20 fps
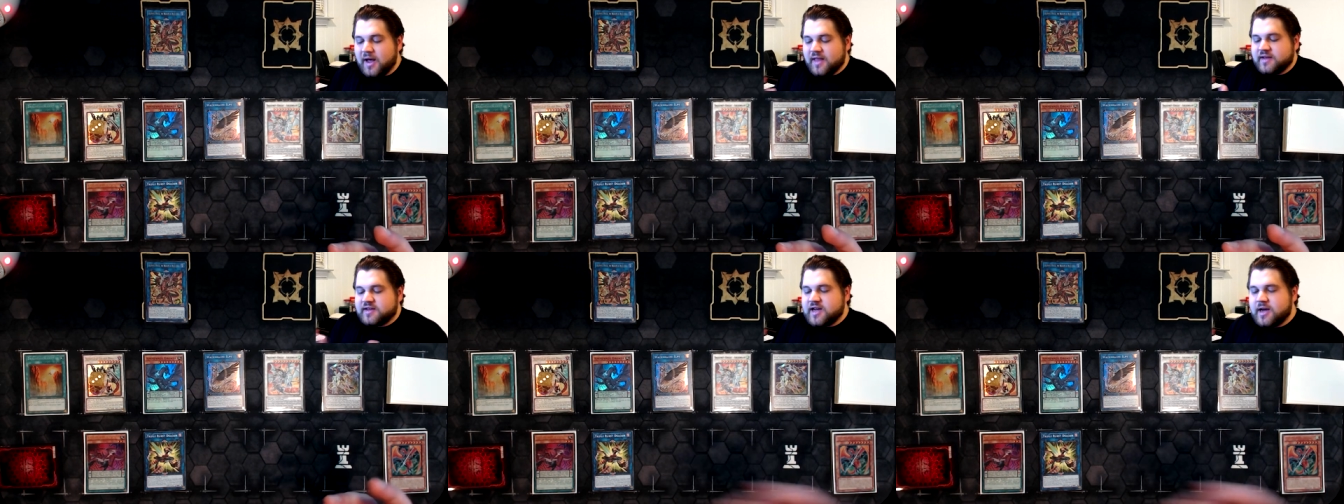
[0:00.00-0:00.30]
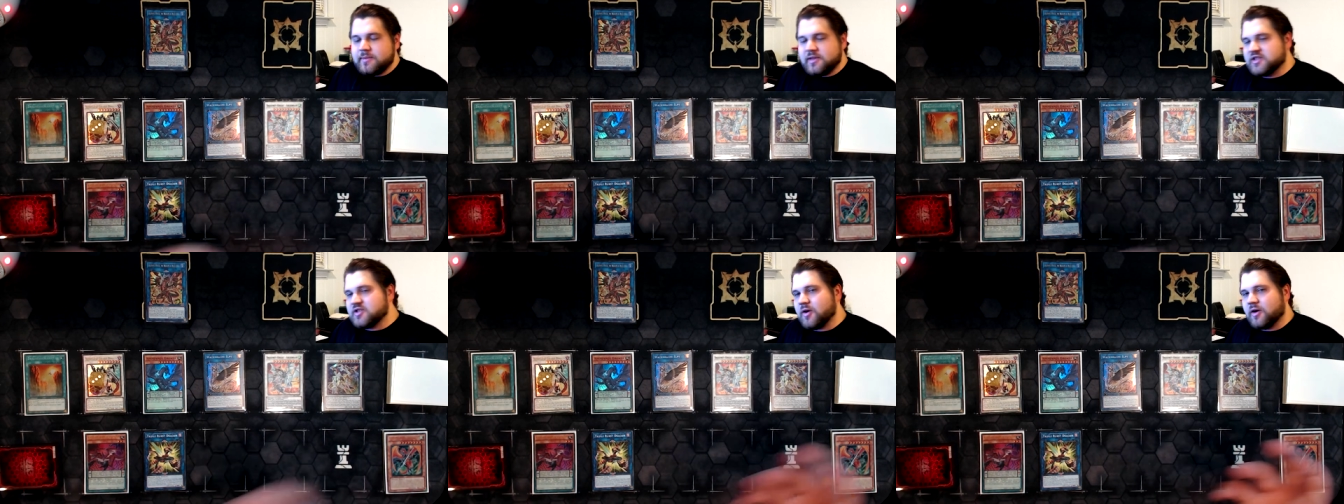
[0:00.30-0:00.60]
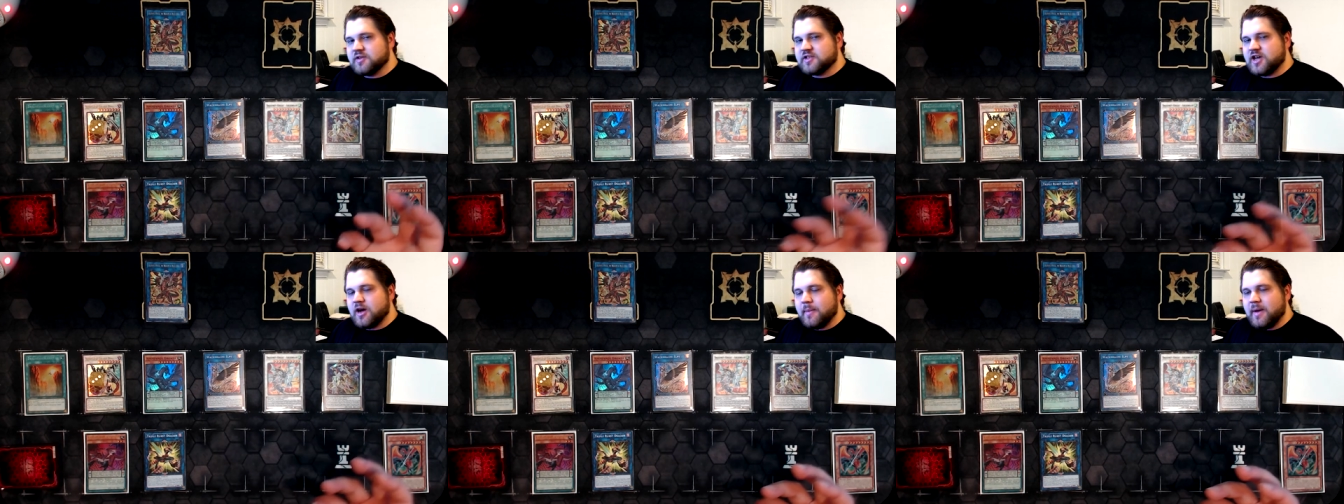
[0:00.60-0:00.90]
by the
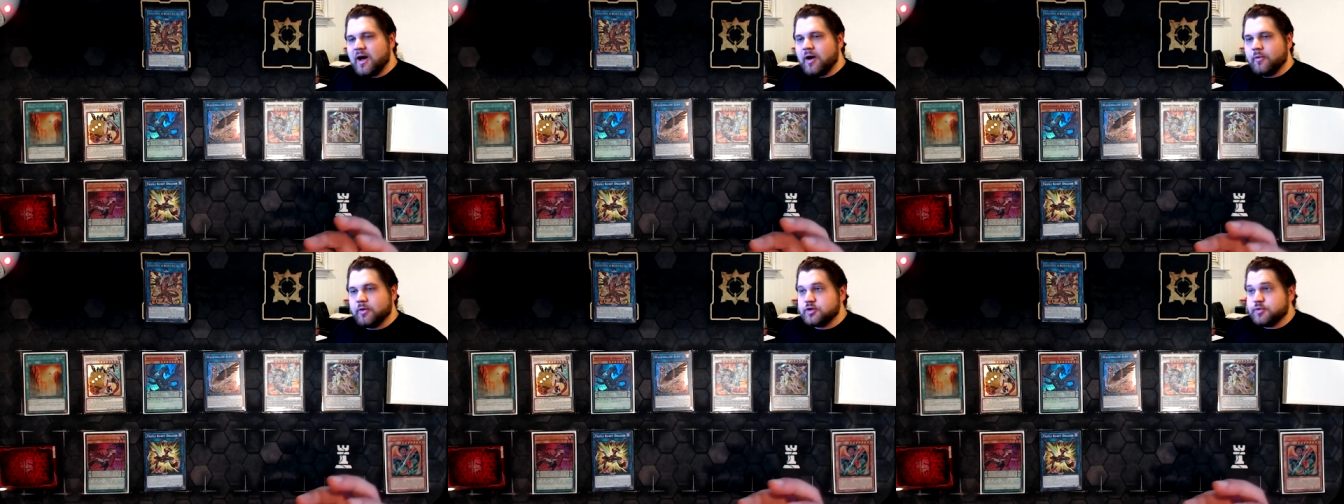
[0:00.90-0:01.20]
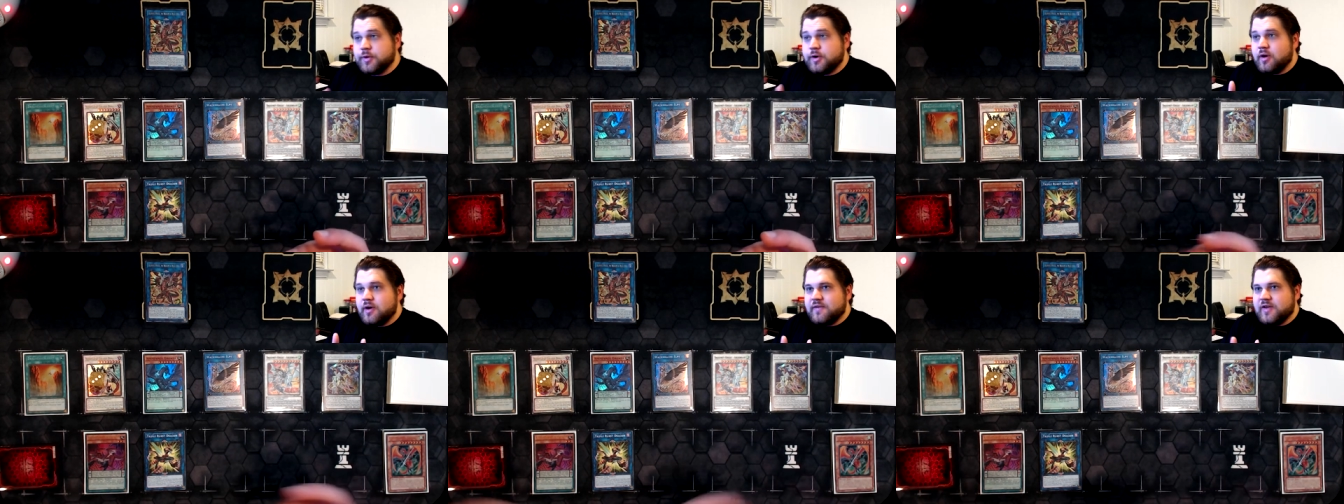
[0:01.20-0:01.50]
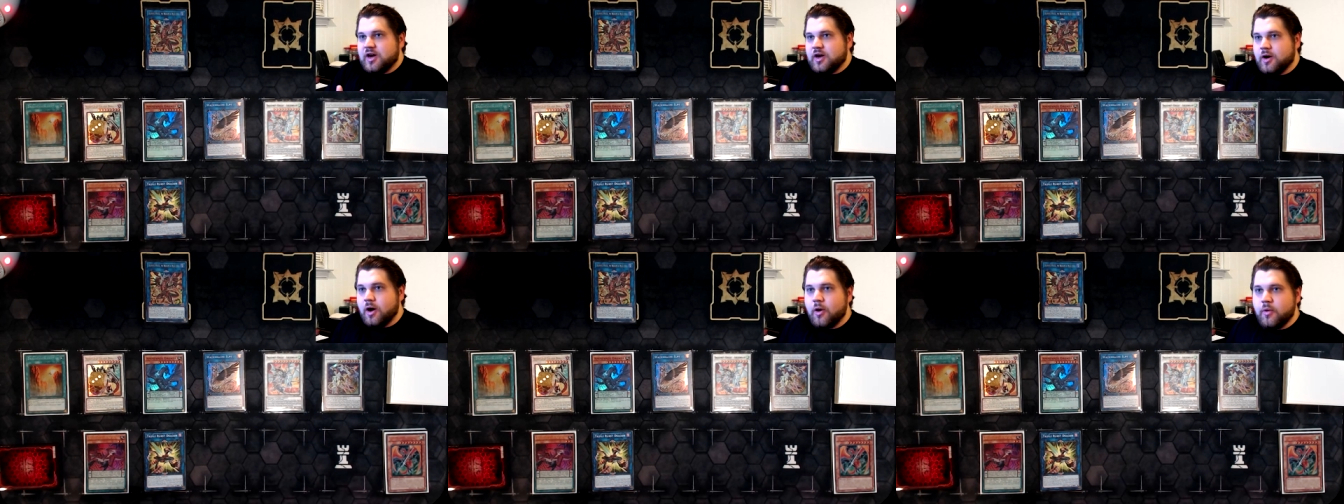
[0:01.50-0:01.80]
time these cards come out, which
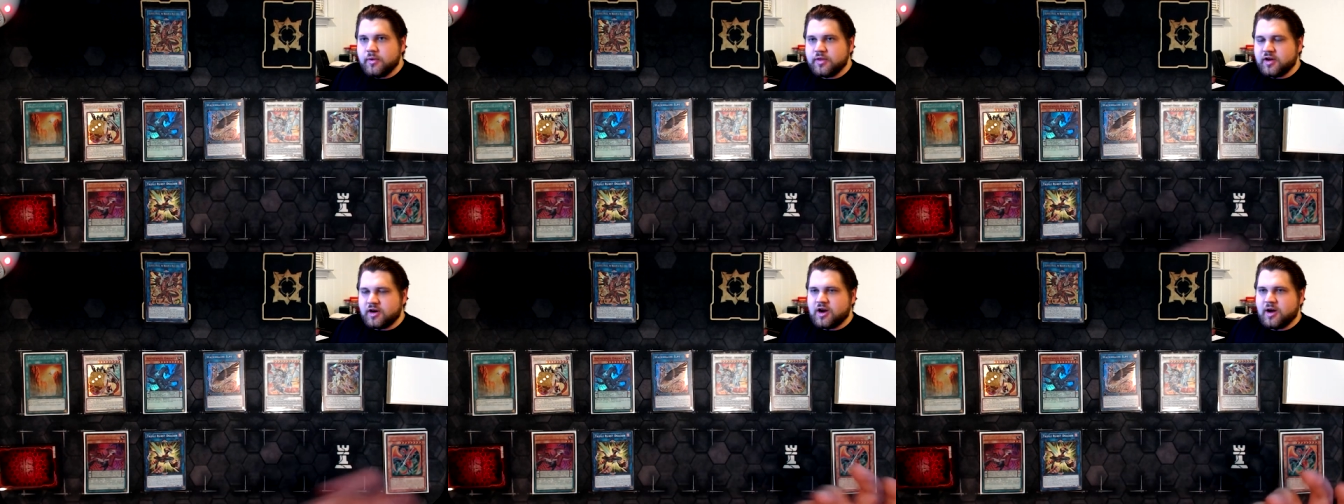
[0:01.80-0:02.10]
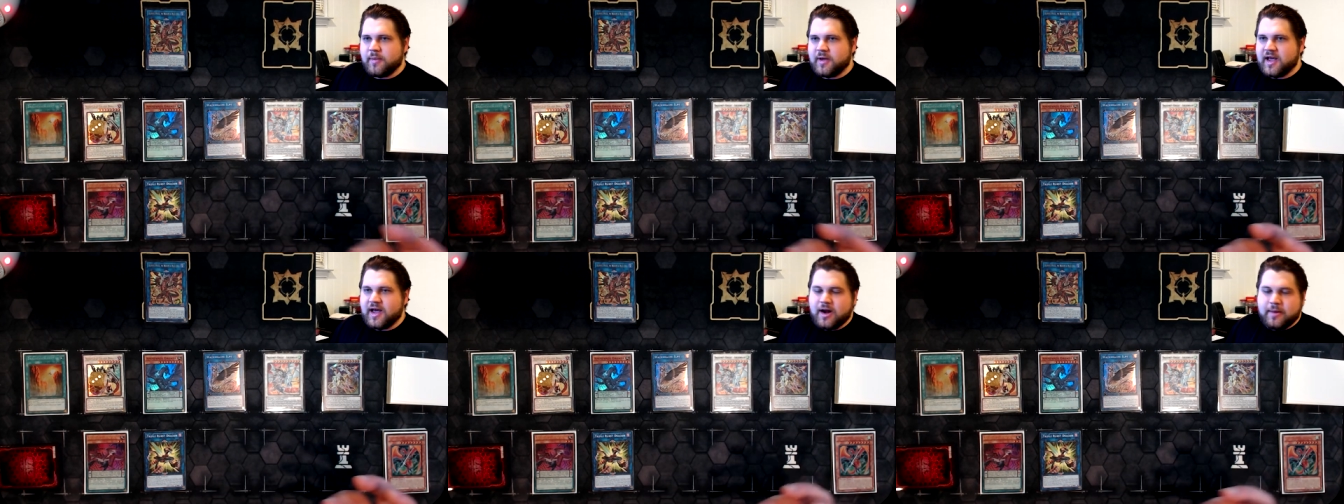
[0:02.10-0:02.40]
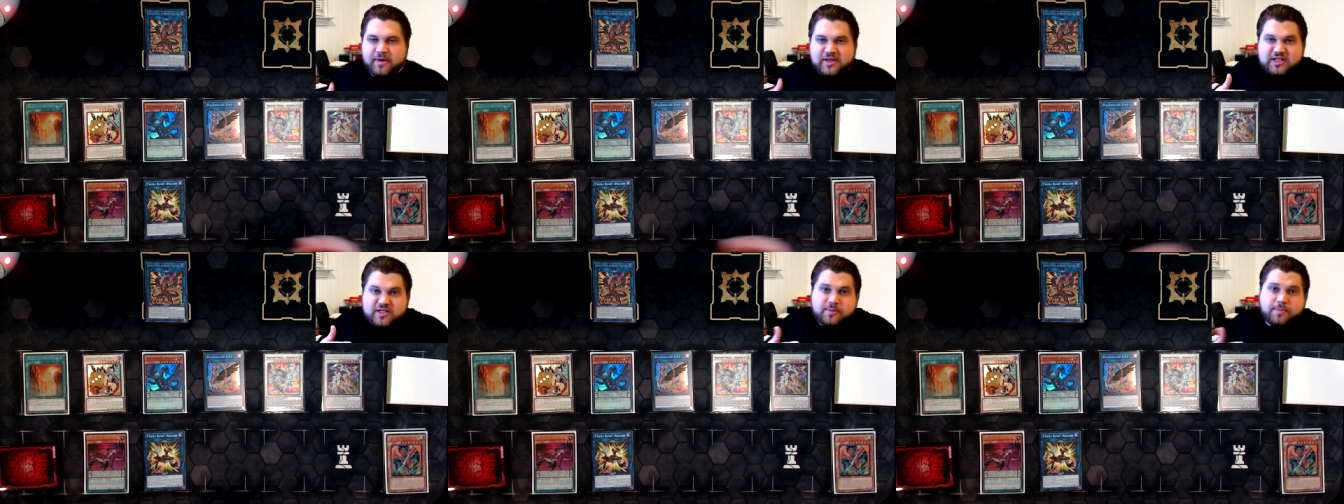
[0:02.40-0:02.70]
we don't even know when they're
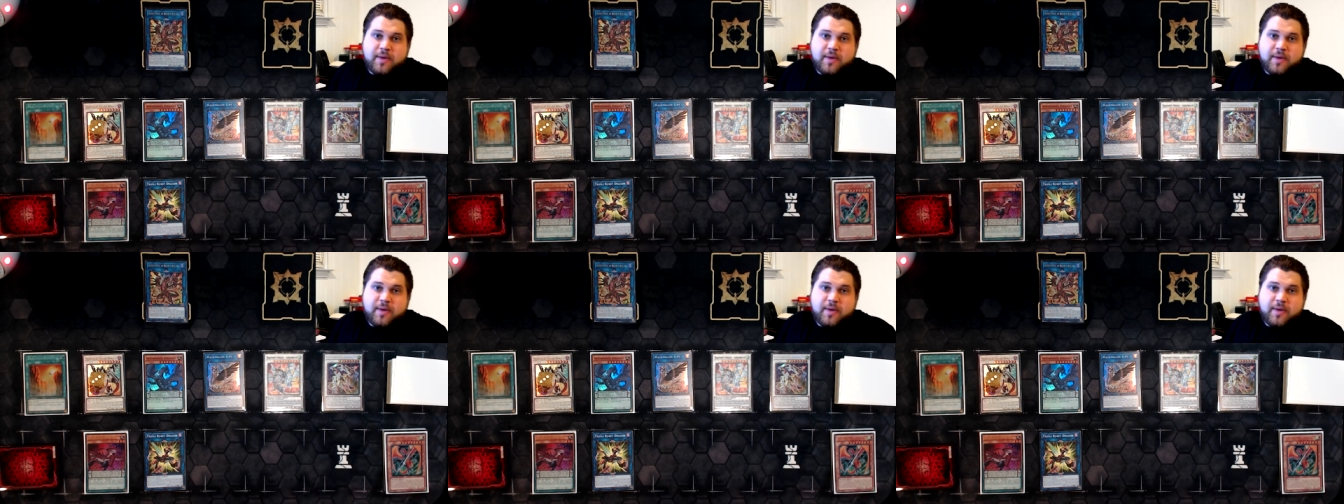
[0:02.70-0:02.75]
coming out,